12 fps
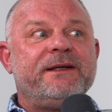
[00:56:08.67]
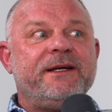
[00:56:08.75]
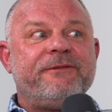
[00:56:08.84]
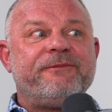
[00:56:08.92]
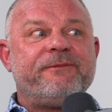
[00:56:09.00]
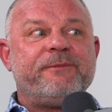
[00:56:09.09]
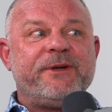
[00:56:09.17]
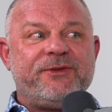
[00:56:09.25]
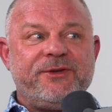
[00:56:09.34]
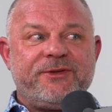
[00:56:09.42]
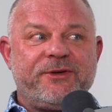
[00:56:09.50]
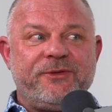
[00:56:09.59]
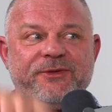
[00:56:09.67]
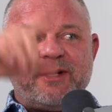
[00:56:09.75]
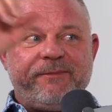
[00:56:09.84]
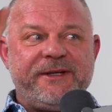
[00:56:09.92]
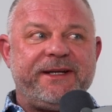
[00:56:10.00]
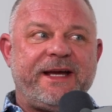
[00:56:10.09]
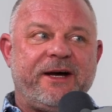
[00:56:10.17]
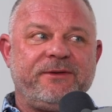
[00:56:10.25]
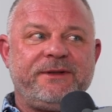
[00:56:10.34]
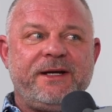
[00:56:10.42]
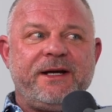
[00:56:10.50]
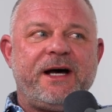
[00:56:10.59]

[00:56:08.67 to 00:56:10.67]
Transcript: If business goes up and down,